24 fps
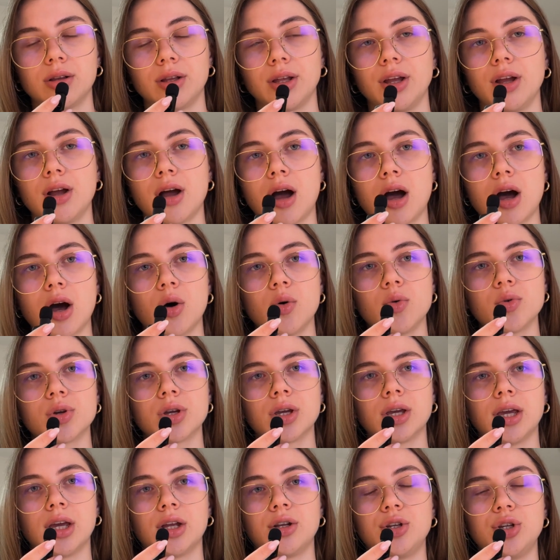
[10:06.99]
Like, how
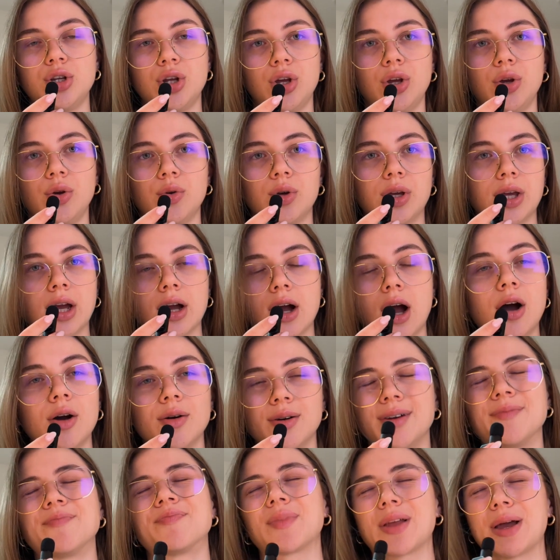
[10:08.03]
can you,
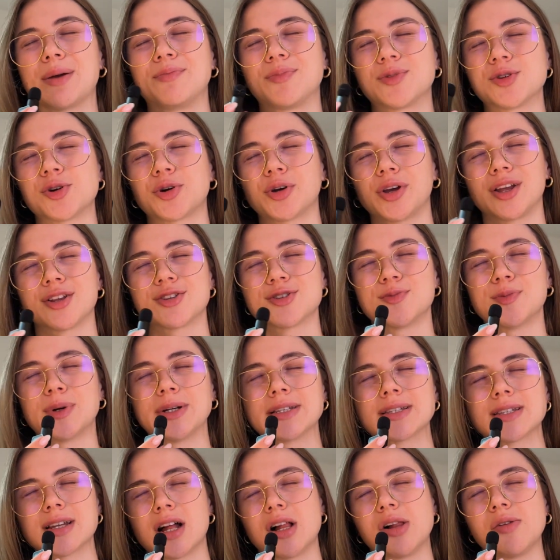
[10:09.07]
how, I'm talking to
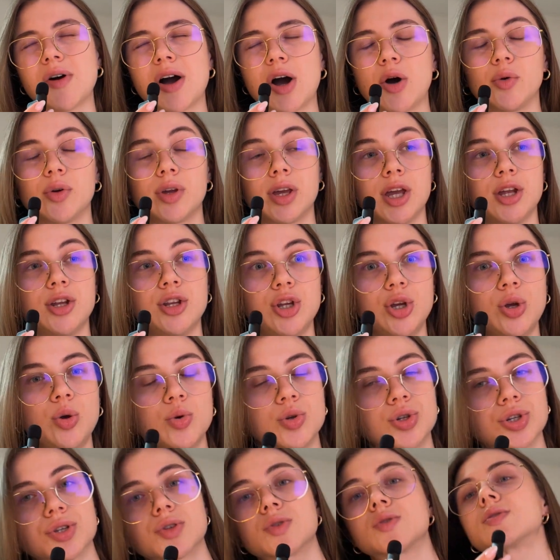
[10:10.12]
myself, how can you
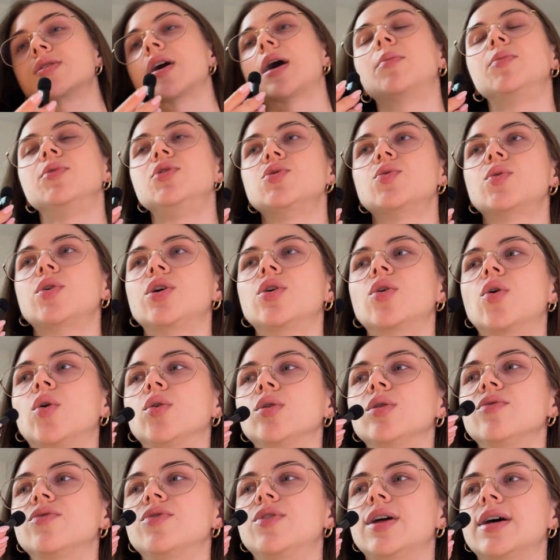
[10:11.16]
just stop doing
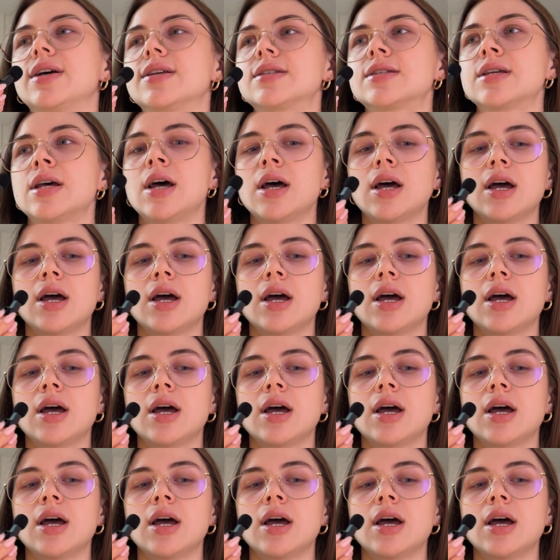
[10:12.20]
all of this